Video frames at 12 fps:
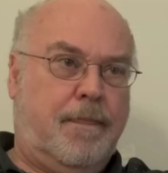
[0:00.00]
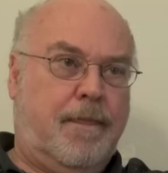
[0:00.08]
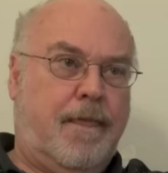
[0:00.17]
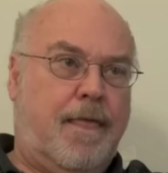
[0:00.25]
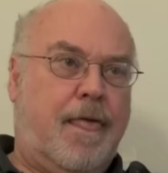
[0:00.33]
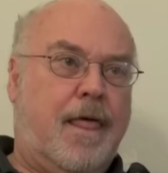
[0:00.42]

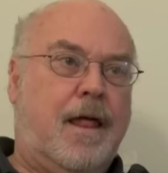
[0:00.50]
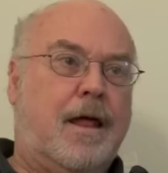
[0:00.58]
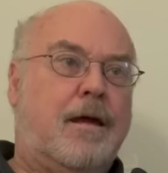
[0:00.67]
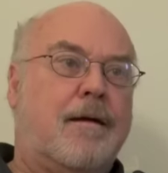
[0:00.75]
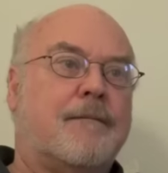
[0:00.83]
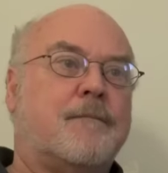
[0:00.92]
And how did they
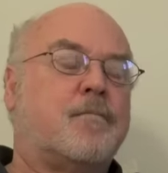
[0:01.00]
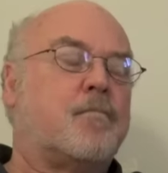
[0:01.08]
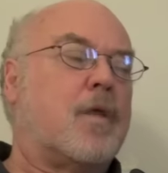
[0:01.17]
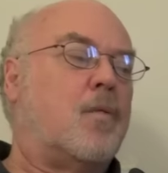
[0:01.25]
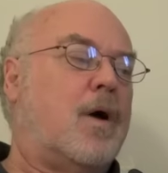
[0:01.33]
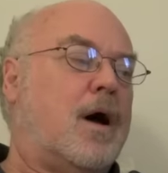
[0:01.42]
go after him?
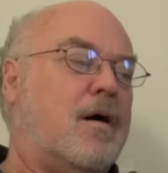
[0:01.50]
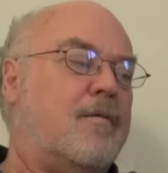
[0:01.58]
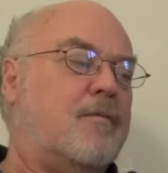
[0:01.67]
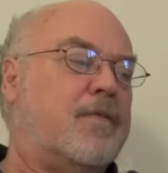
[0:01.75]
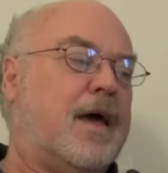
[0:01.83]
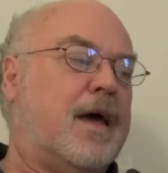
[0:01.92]

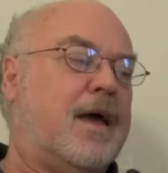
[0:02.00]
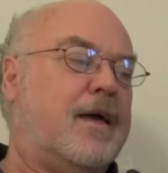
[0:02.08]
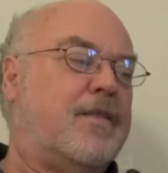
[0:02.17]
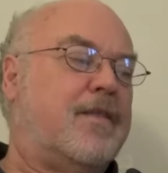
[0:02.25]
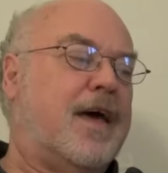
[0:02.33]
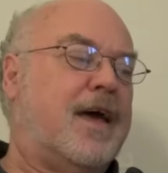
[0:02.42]
Well,
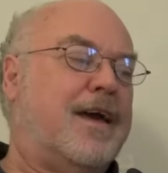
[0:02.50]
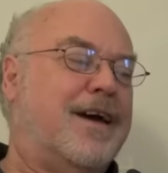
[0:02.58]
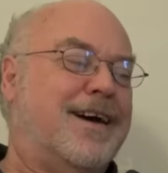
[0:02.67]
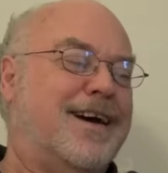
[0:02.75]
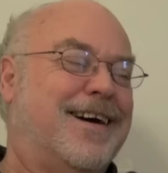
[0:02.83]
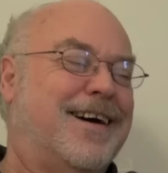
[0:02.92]
they they
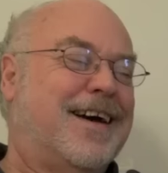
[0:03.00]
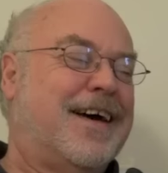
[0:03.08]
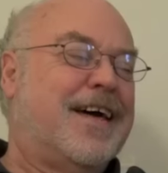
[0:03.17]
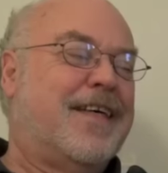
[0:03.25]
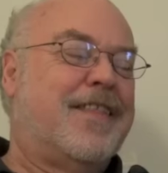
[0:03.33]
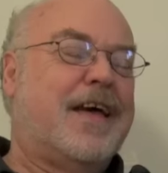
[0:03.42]

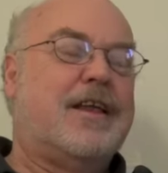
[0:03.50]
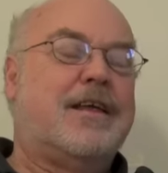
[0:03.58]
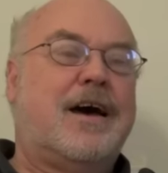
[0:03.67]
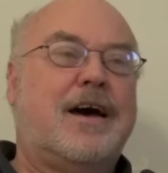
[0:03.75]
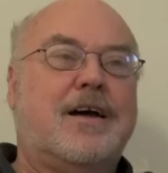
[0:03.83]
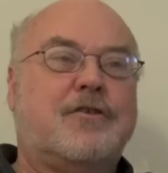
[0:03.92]
they
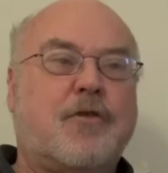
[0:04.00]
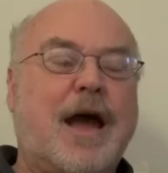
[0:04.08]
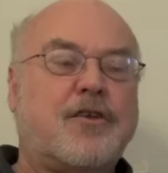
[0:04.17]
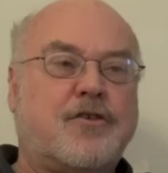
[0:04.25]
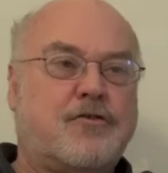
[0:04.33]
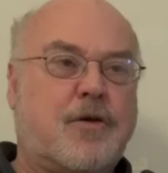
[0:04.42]
uh,
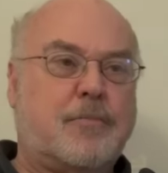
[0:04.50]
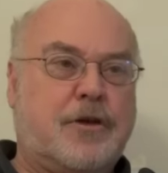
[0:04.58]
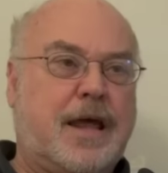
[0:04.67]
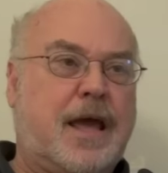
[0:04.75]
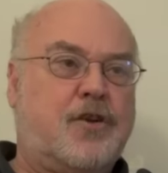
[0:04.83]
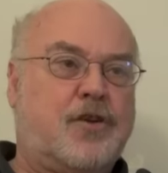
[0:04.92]
trashed his
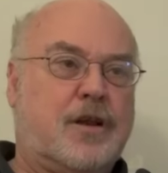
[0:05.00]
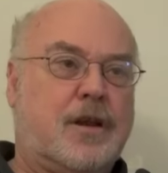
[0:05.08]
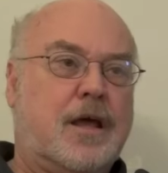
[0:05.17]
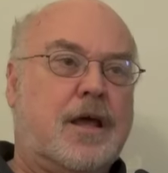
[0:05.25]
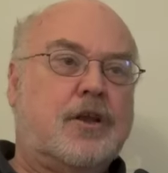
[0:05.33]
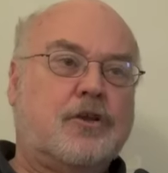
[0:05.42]
reputation.
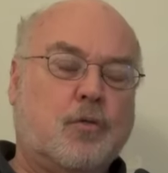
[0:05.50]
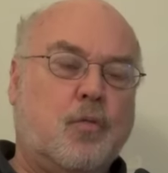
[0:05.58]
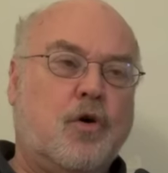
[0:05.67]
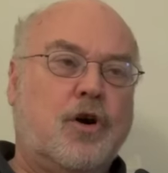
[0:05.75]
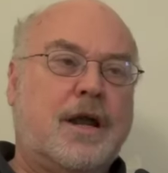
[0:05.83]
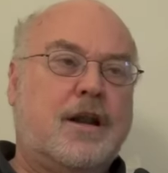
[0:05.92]
To
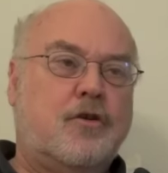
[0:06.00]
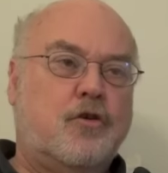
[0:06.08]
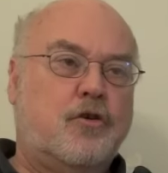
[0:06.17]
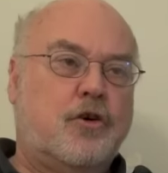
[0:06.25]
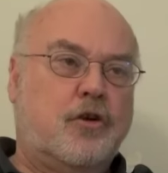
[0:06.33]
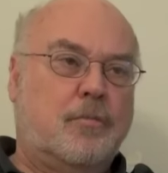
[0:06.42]
work in a
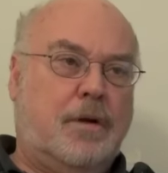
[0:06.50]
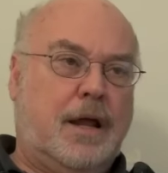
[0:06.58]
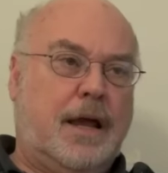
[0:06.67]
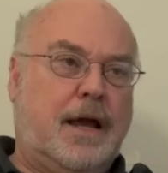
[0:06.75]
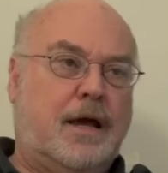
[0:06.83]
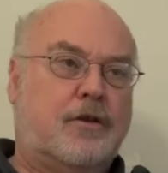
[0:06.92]
nuclear
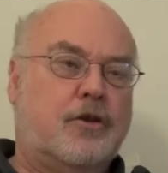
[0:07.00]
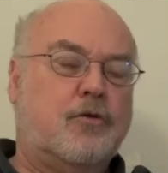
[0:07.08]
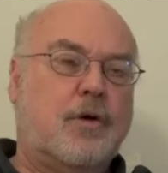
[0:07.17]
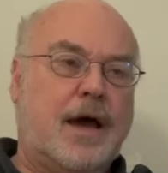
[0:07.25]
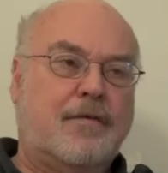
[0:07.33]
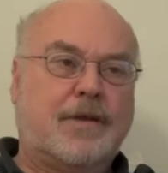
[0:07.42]
plant,
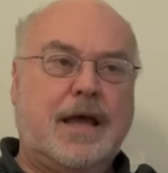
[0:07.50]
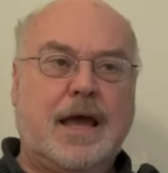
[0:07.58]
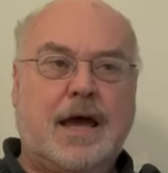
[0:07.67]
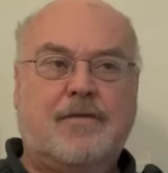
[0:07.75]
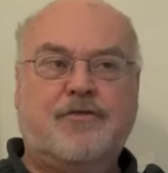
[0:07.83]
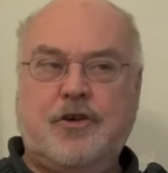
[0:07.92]
you have to
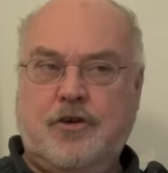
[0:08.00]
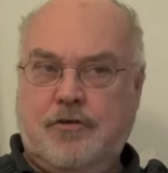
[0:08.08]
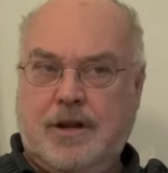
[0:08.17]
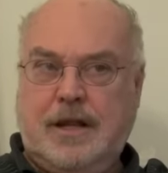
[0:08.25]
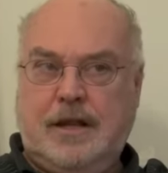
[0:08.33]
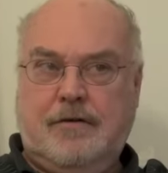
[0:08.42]
have
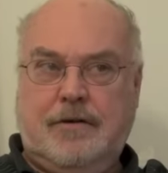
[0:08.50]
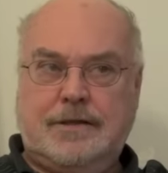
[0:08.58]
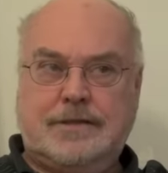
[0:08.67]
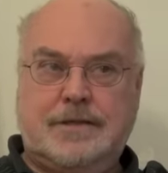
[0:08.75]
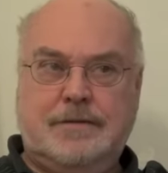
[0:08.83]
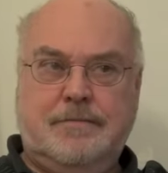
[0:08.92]
security
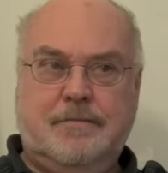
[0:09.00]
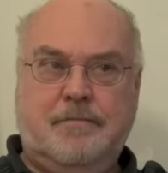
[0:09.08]
clearance.